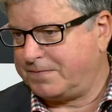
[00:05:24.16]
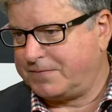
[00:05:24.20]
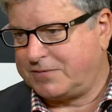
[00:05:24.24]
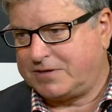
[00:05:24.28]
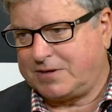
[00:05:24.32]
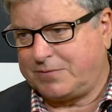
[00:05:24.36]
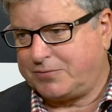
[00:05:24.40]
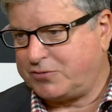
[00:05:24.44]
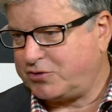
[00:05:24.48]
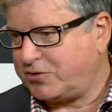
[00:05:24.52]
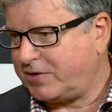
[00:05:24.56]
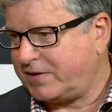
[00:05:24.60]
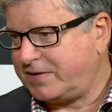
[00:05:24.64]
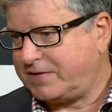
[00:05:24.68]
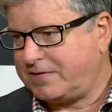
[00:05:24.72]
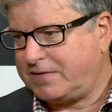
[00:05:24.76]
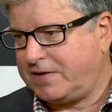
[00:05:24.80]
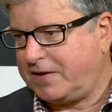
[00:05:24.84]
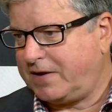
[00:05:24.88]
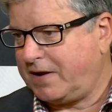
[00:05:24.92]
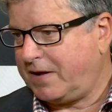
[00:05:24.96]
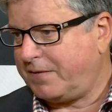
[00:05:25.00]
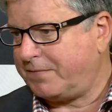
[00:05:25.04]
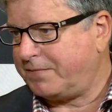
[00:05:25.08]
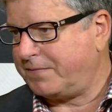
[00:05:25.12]
some trusts
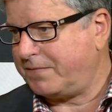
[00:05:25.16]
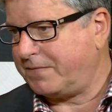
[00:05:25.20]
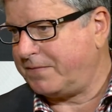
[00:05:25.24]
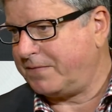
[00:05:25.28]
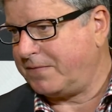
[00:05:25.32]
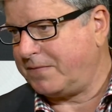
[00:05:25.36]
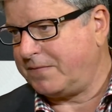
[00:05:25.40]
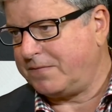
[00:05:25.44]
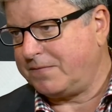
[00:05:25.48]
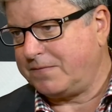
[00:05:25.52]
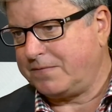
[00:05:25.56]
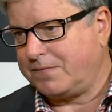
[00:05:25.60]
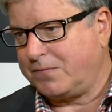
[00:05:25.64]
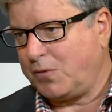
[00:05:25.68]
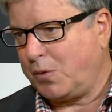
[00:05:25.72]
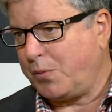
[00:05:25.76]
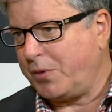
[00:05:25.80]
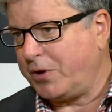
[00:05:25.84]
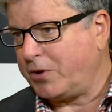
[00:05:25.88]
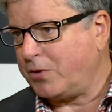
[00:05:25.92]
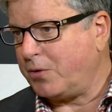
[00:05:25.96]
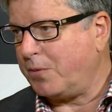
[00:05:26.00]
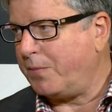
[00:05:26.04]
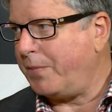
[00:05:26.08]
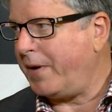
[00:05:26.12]
set up what
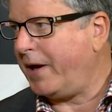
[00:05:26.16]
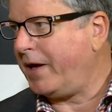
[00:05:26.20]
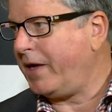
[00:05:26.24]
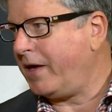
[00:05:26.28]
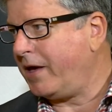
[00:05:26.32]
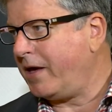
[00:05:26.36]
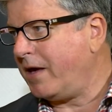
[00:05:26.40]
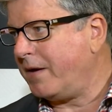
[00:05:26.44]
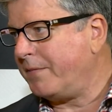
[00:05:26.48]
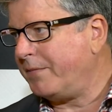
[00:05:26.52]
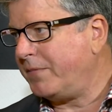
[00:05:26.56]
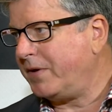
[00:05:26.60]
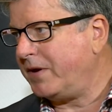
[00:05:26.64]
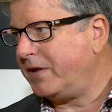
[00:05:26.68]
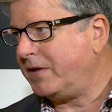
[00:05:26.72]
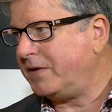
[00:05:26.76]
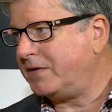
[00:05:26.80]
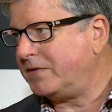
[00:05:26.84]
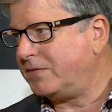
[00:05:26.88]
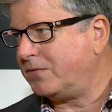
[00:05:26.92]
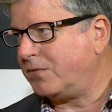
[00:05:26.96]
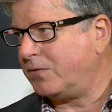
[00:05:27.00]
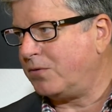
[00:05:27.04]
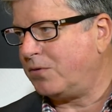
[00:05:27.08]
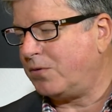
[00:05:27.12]
we call bucket
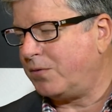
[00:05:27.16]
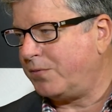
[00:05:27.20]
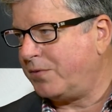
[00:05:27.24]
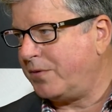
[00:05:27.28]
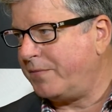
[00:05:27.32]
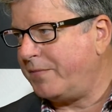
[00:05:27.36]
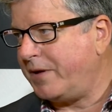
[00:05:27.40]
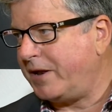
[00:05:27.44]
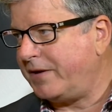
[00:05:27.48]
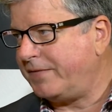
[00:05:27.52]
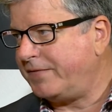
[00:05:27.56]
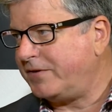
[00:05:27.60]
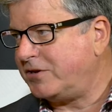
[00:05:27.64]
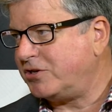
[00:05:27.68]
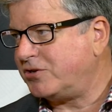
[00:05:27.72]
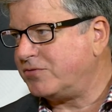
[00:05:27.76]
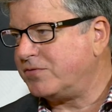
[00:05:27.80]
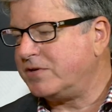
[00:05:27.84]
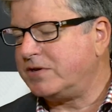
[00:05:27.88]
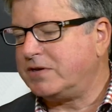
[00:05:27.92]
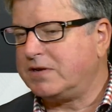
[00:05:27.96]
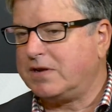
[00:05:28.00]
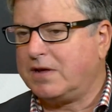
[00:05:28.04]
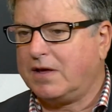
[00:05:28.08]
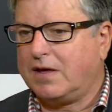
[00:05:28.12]
companies or corporate
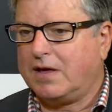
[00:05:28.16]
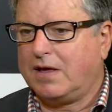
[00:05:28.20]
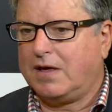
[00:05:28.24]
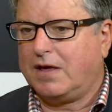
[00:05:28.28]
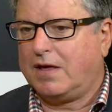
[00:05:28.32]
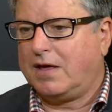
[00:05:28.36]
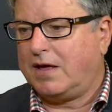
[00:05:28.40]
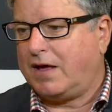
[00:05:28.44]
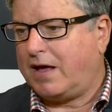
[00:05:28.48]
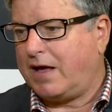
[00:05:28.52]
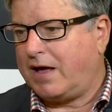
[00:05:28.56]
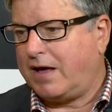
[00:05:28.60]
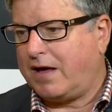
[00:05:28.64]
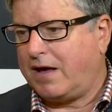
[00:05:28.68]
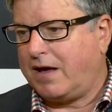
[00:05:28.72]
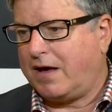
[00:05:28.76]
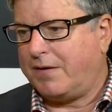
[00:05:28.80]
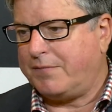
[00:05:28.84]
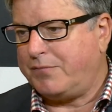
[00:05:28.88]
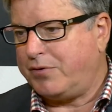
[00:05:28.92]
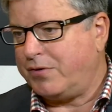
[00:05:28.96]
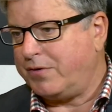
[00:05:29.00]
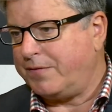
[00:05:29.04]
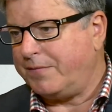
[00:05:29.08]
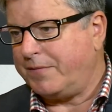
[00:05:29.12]
beneficiaries
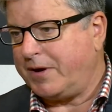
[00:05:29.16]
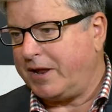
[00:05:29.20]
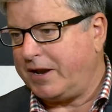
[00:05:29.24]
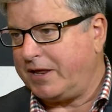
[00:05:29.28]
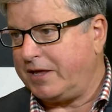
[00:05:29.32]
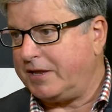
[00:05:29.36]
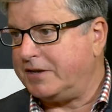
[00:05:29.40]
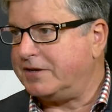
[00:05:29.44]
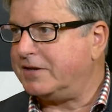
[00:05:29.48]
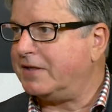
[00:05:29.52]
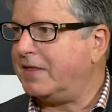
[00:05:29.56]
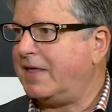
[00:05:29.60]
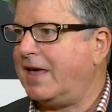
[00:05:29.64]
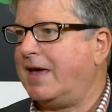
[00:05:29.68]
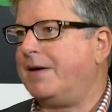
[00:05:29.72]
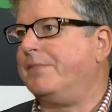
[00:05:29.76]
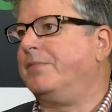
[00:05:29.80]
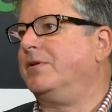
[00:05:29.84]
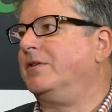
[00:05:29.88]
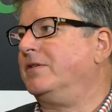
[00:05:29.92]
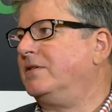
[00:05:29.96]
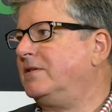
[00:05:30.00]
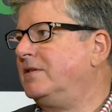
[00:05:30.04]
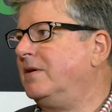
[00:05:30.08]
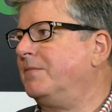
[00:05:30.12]
and put money into that,
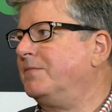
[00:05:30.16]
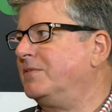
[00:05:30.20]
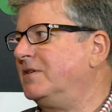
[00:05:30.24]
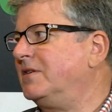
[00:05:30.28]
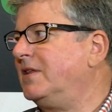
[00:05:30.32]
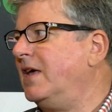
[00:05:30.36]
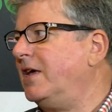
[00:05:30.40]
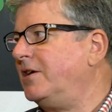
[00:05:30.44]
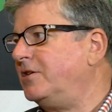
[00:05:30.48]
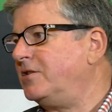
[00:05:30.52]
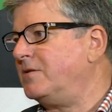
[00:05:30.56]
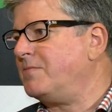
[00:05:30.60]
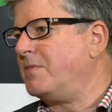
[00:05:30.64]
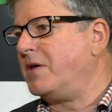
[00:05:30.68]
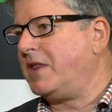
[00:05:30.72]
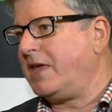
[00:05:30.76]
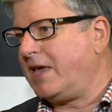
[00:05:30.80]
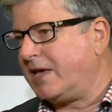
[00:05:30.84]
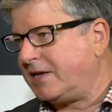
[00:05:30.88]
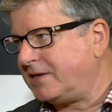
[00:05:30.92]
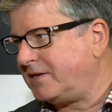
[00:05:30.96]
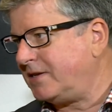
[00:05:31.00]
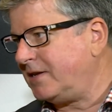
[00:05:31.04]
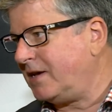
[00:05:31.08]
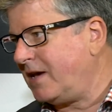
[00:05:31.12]
but at some stage the money
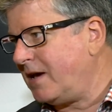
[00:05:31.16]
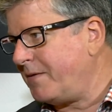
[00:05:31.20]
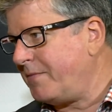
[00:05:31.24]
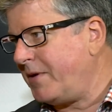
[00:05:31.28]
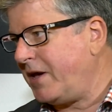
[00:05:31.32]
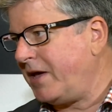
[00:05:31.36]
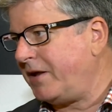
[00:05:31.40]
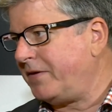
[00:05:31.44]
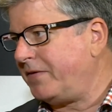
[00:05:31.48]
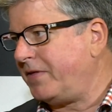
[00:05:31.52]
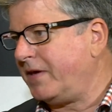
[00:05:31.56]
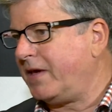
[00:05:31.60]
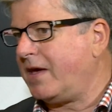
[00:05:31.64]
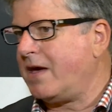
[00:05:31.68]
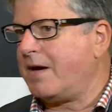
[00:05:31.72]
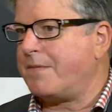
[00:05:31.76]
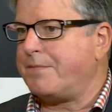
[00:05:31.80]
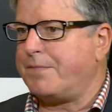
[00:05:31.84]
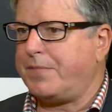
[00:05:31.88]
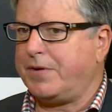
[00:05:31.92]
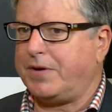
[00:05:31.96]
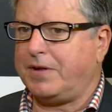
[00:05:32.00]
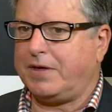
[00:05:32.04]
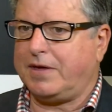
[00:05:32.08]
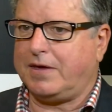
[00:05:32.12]
has to come out of the
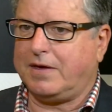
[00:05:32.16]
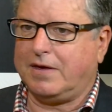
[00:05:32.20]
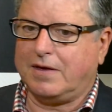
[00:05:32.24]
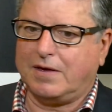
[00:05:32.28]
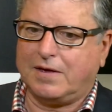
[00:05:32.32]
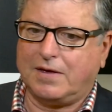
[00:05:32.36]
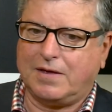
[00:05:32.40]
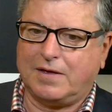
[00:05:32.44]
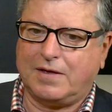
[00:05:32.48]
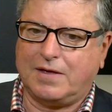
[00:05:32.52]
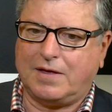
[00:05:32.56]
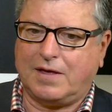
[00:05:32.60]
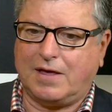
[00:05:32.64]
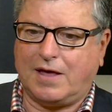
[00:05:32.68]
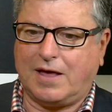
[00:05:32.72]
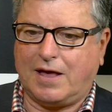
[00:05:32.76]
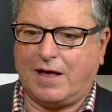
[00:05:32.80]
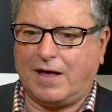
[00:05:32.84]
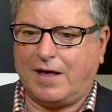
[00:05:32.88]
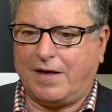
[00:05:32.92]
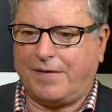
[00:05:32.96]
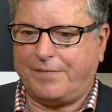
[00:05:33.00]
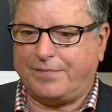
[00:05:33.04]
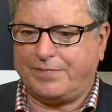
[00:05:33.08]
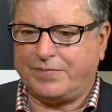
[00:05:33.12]
company,
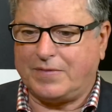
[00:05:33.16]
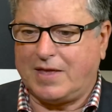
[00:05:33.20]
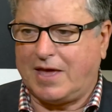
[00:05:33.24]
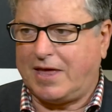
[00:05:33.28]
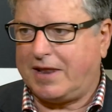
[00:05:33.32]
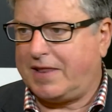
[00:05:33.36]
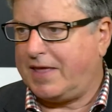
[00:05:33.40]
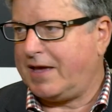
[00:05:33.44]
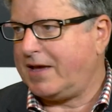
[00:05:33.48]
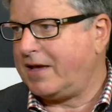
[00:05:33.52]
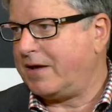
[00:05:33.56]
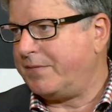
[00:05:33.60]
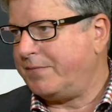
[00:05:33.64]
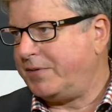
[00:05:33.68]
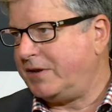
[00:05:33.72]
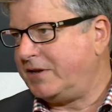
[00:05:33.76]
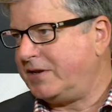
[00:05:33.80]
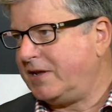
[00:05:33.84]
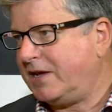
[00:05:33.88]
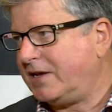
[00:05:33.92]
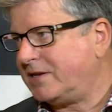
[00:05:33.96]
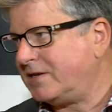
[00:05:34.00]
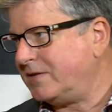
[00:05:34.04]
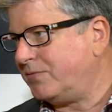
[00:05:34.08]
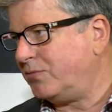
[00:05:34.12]
and that can be
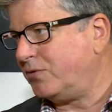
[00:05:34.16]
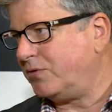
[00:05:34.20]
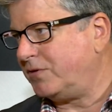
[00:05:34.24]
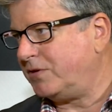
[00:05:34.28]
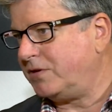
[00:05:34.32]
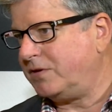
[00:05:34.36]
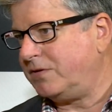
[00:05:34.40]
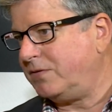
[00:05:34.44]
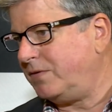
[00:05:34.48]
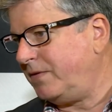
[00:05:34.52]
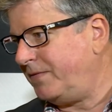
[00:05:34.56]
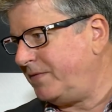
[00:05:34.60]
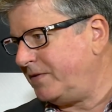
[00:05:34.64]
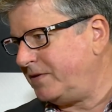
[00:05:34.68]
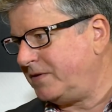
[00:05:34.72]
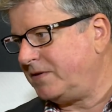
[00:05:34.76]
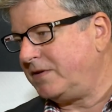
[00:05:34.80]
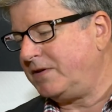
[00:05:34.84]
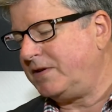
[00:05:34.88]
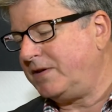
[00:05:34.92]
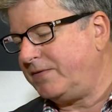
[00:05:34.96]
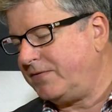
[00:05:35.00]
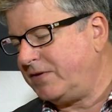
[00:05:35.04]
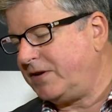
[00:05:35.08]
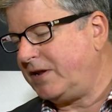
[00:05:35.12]
taxable too if it's a
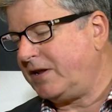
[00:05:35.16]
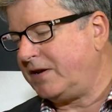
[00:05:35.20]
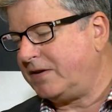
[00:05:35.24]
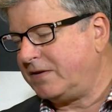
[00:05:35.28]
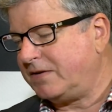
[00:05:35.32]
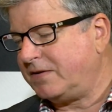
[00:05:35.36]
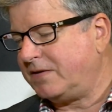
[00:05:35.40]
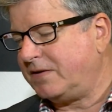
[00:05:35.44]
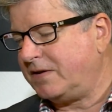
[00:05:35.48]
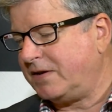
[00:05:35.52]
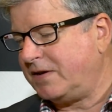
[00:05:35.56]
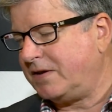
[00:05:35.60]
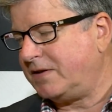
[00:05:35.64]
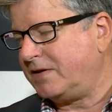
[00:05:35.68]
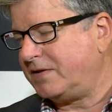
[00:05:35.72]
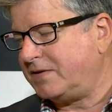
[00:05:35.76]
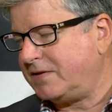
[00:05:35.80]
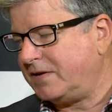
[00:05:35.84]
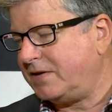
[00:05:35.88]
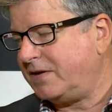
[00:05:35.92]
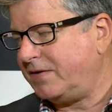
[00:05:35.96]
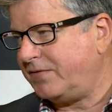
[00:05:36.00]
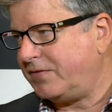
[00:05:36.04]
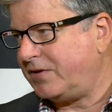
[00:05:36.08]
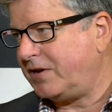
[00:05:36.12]
dividend,
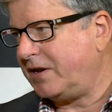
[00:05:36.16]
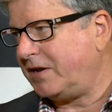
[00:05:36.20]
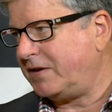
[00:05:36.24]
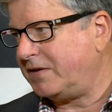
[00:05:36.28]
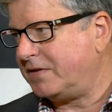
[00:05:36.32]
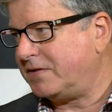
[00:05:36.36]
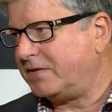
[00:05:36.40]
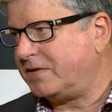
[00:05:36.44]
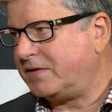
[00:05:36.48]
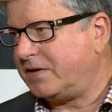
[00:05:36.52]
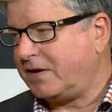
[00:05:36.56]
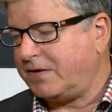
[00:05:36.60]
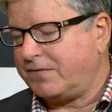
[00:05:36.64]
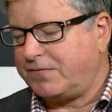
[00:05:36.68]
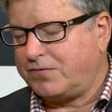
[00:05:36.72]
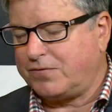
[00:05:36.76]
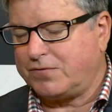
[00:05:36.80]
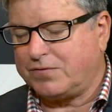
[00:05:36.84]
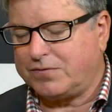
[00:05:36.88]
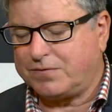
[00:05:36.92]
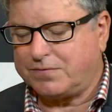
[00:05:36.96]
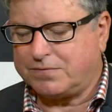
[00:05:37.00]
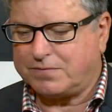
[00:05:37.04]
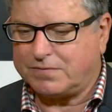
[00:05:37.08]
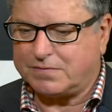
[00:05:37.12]
and so
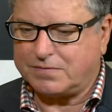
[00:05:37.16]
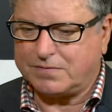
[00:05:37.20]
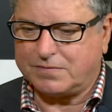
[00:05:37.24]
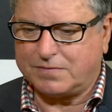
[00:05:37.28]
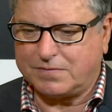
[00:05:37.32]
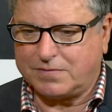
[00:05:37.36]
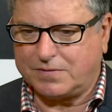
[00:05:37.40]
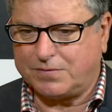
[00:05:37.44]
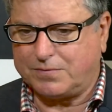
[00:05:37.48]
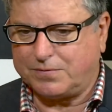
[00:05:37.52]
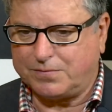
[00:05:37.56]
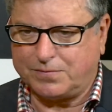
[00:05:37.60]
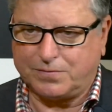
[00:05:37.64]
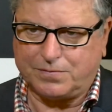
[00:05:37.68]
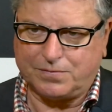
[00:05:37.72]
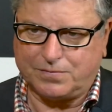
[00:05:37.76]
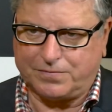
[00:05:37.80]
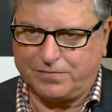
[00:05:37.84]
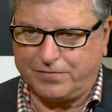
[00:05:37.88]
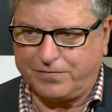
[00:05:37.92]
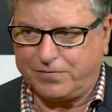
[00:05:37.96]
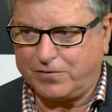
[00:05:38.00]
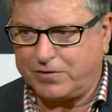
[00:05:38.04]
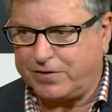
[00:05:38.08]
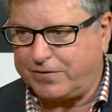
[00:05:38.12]
forth,
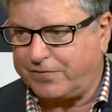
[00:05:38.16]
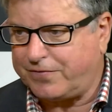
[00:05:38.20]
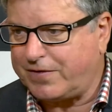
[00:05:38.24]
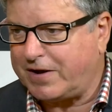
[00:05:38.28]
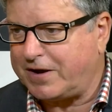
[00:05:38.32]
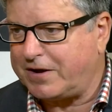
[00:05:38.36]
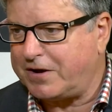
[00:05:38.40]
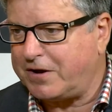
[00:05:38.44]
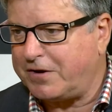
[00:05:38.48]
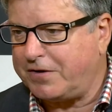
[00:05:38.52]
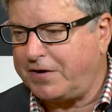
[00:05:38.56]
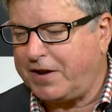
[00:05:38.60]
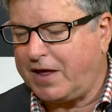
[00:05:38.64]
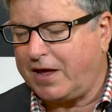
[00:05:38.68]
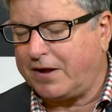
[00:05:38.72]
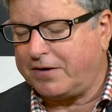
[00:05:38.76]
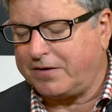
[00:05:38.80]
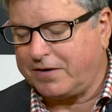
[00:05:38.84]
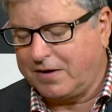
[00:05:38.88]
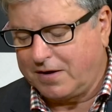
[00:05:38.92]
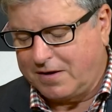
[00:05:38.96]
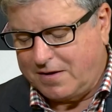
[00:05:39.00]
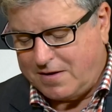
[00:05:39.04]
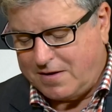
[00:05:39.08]
fully franked, no doubt.